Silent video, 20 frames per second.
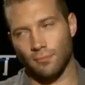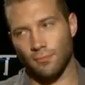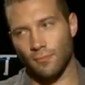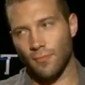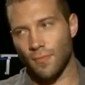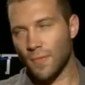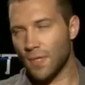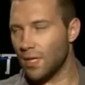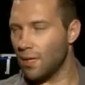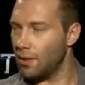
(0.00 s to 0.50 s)

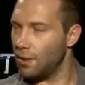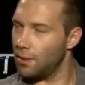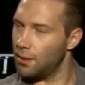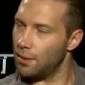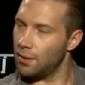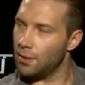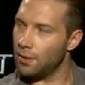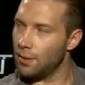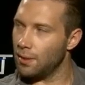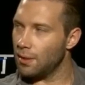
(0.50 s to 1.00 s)

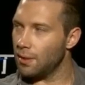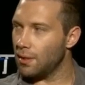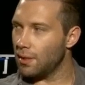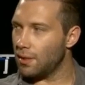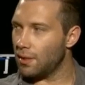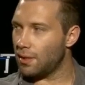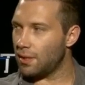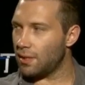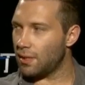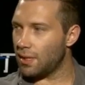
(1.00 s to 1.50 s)

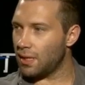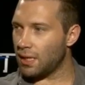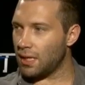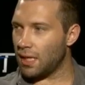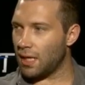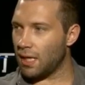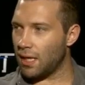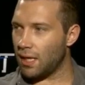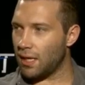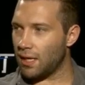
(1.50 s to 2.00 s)

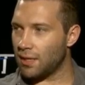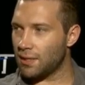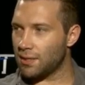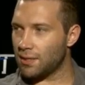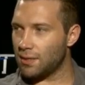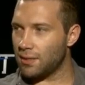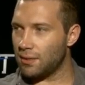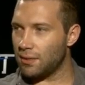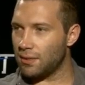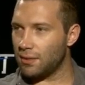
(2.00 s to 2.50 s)

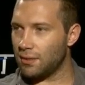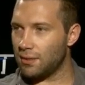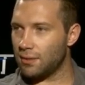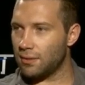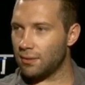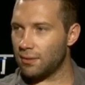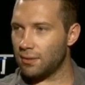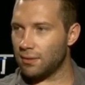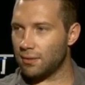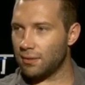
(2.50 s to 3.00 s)

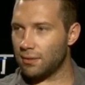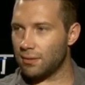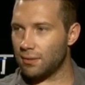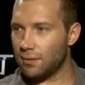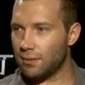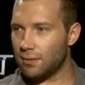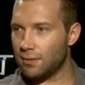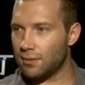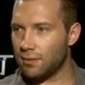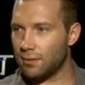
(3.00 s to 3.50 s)

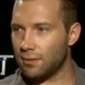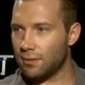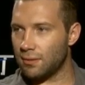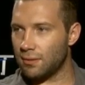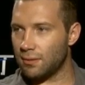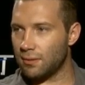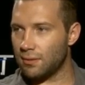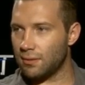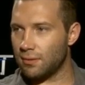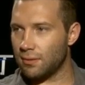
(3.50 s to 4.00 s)

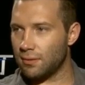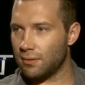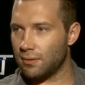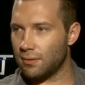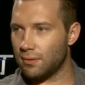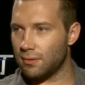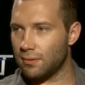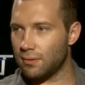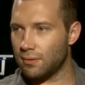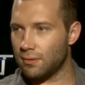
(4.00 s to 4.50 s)

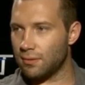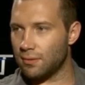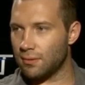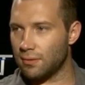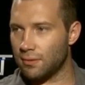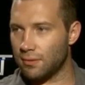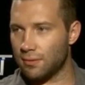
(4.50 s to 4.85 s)
No words are spoken by the person on screen.